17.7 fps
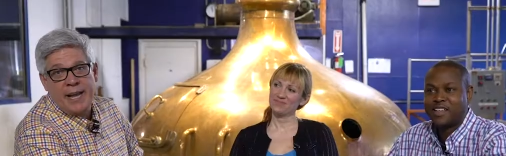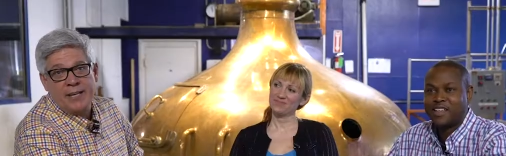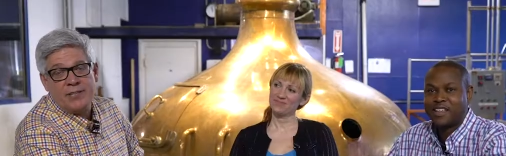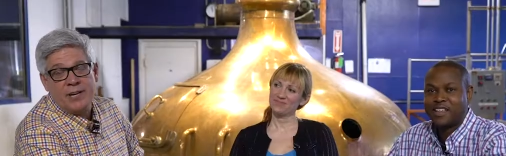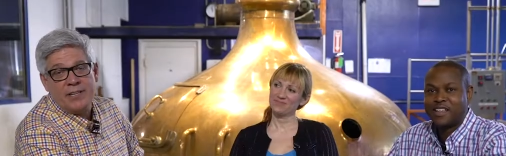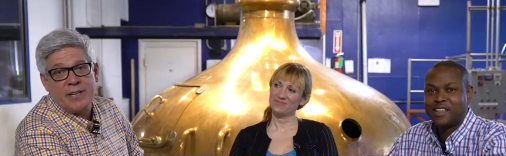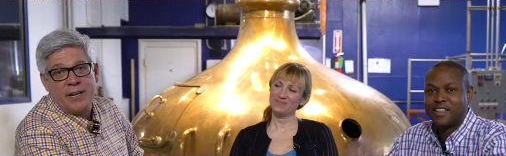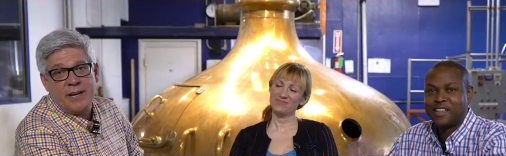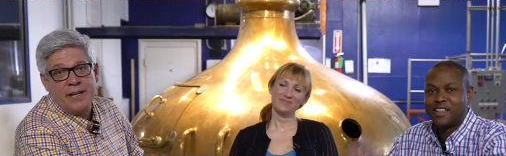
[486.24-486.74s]
Speaker 1: catch
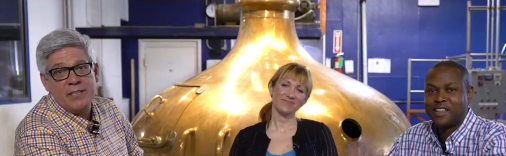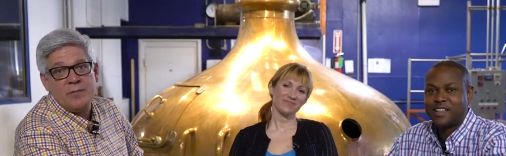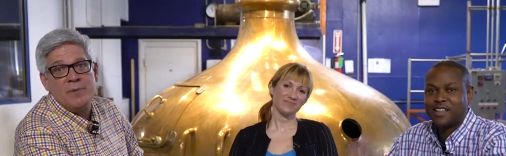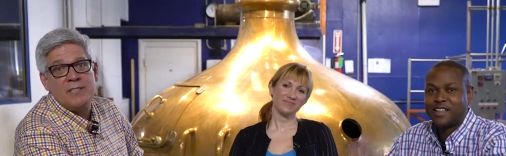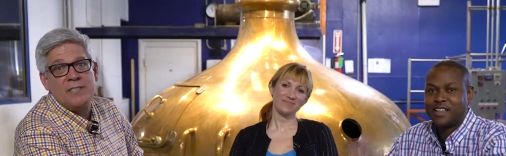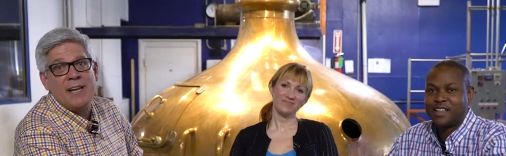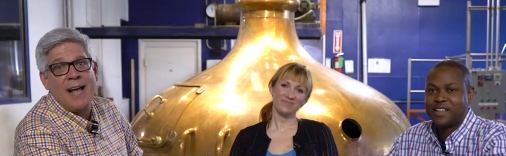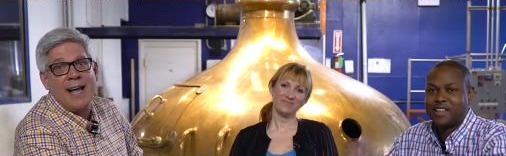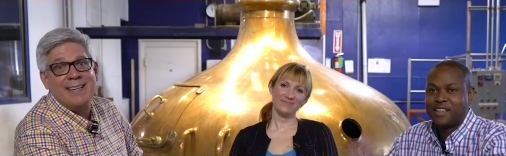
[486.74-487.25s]
us at
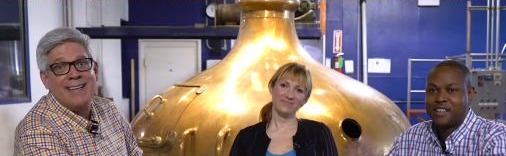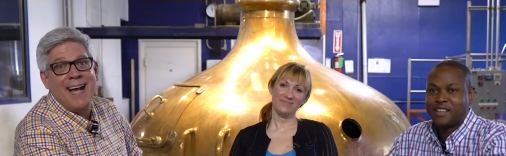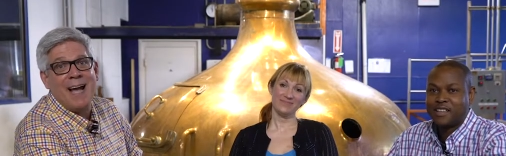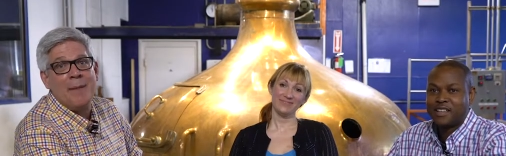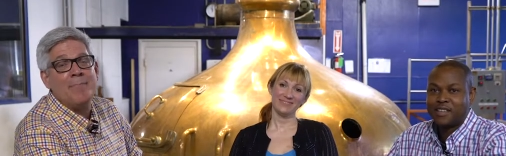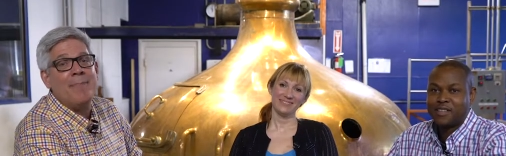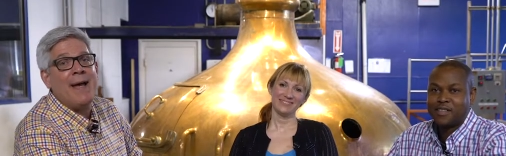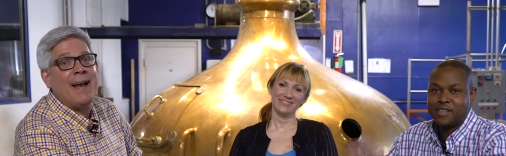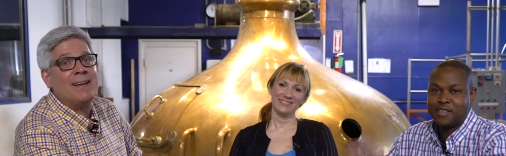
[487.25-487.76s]

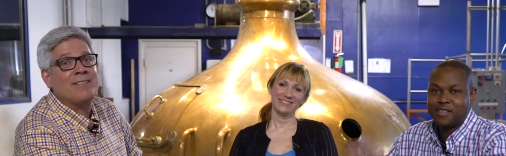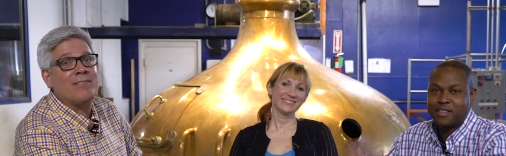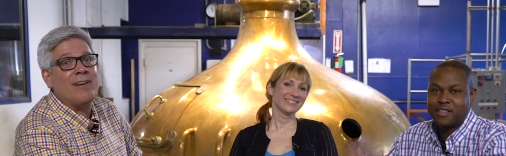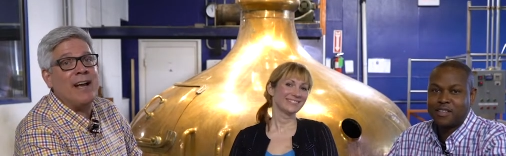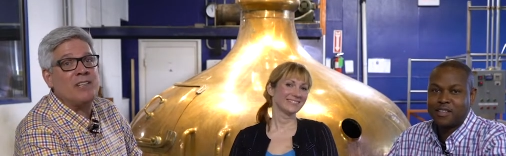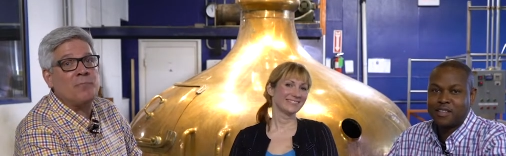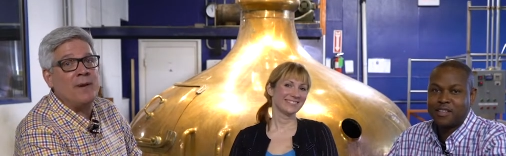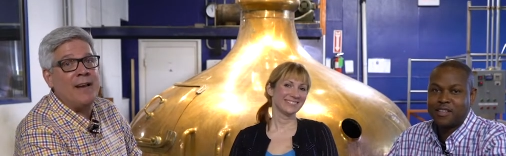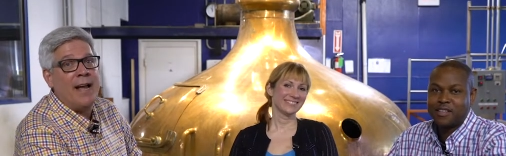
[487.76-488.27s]
isthmus.com
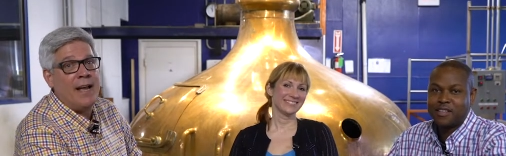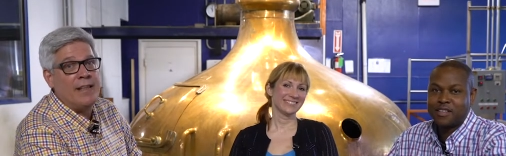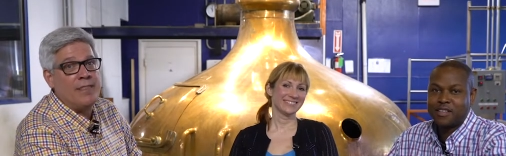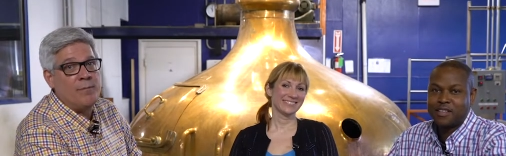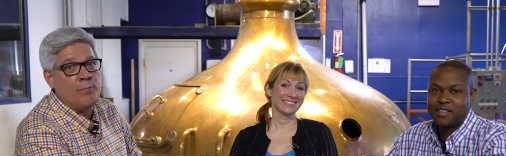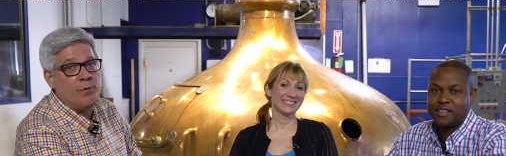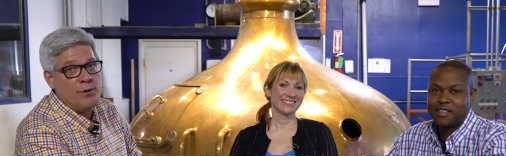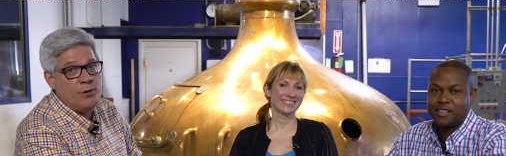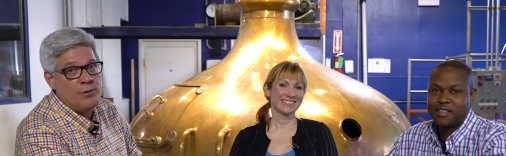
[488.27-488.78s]
backslash behind
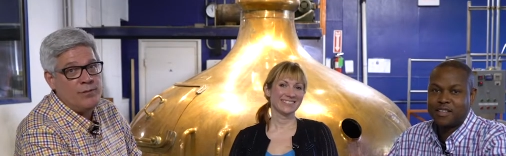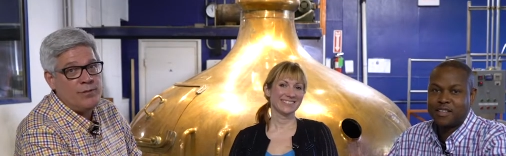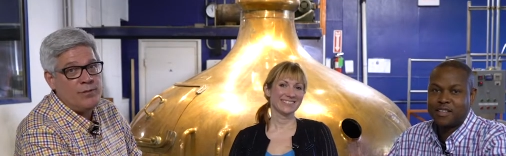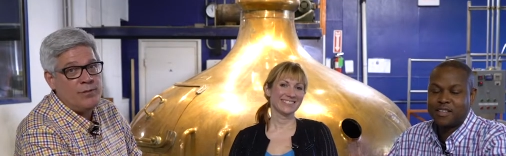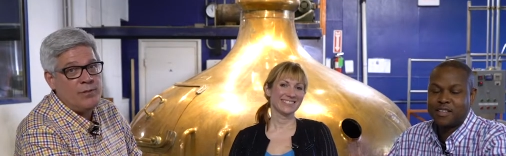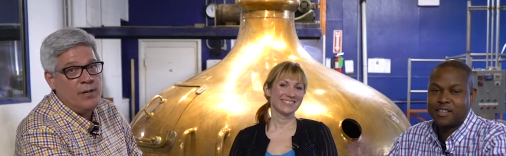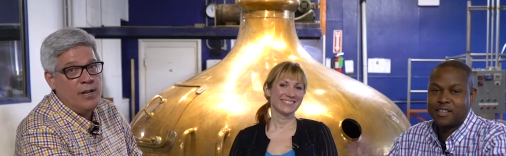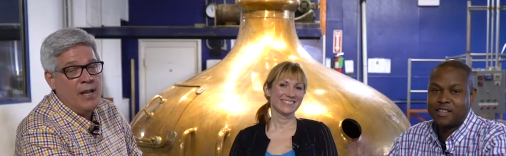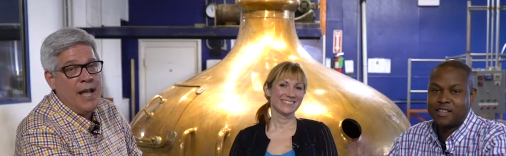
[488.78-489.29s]
the brews,
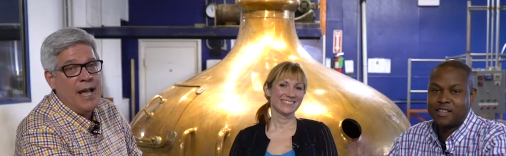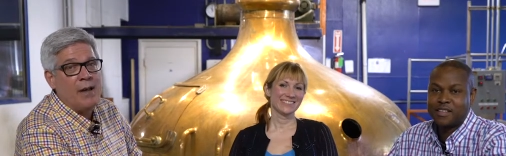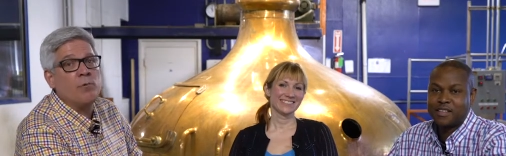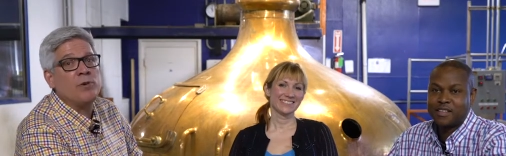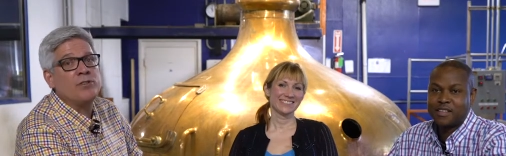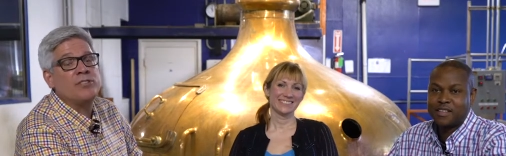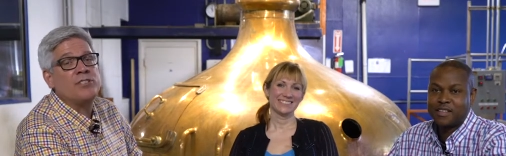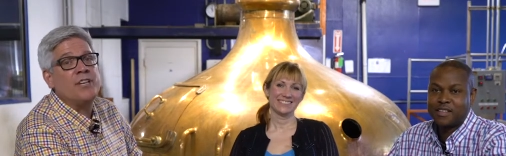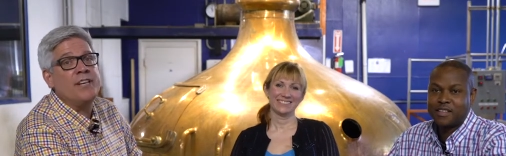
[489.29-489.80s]
and
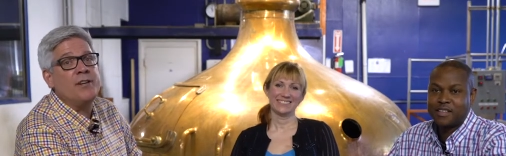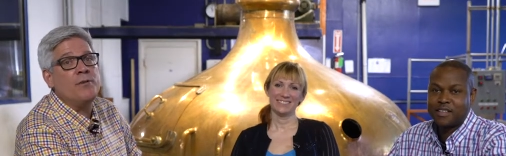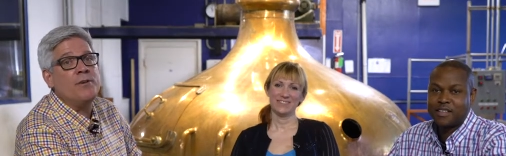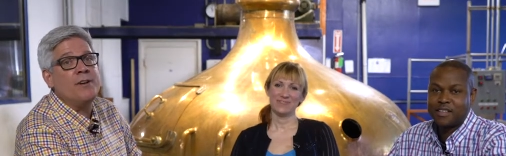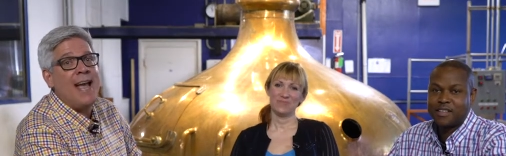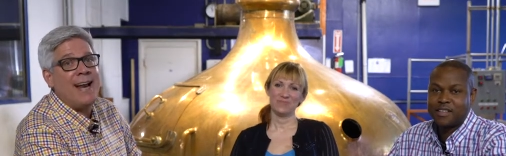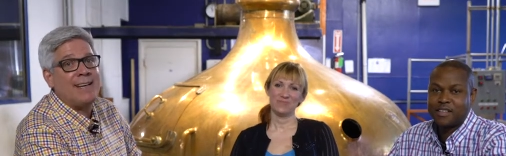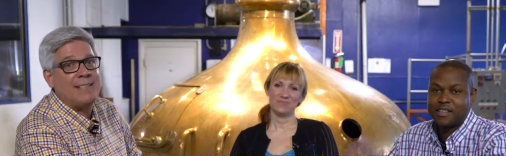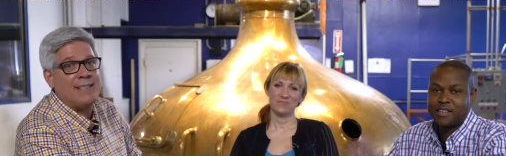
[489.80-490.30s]
we'll see you
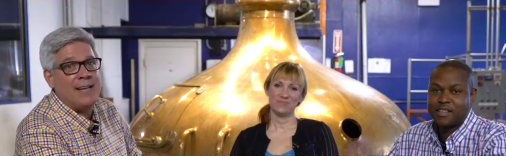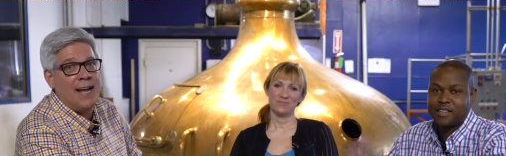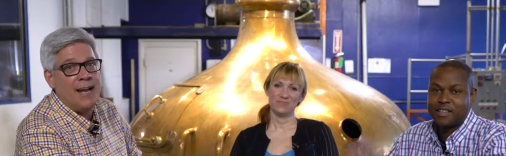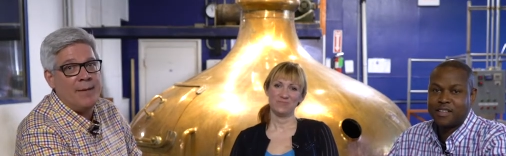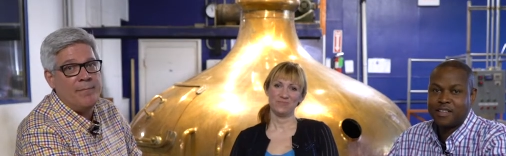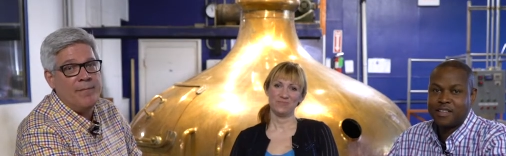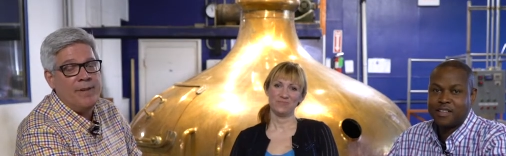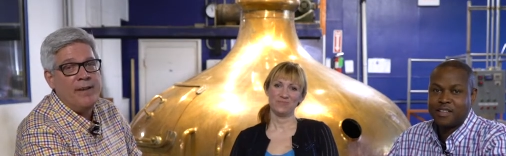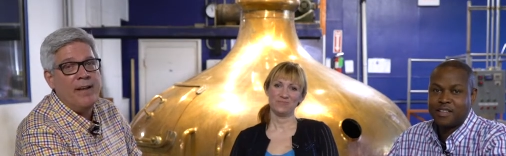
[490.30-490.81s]
next
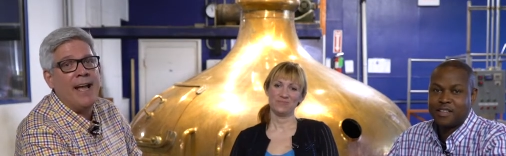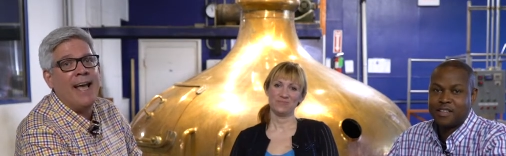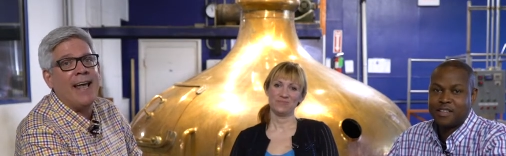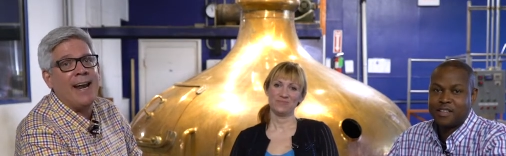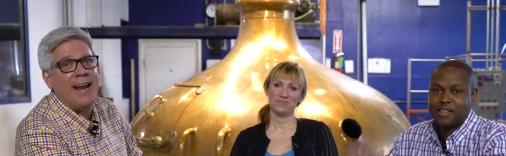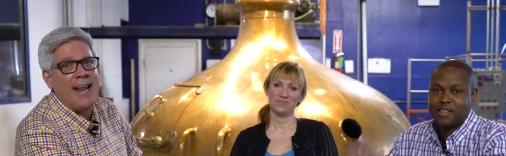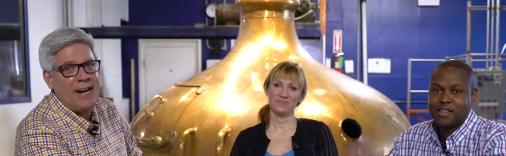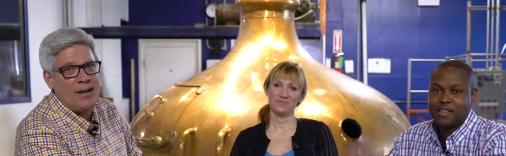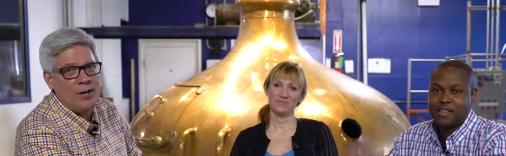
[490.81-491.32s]
time at
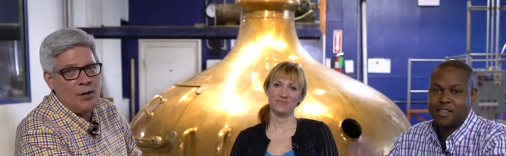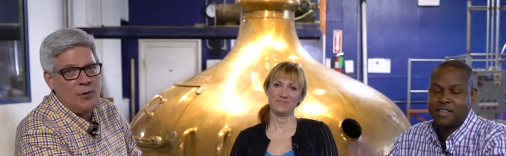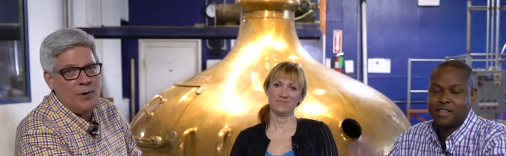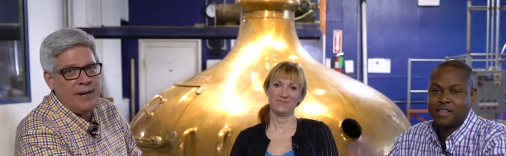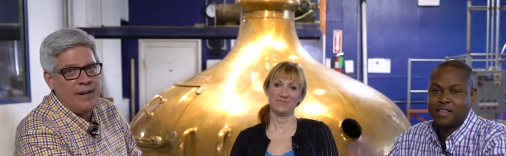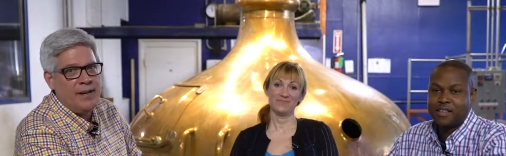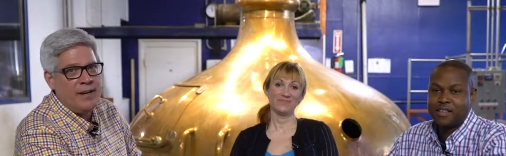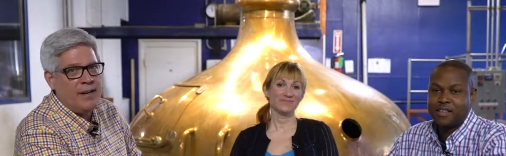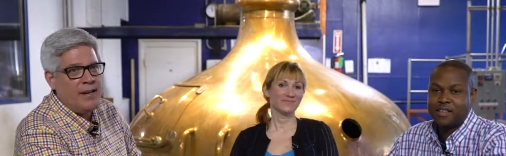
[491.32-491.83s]
Lake Louie.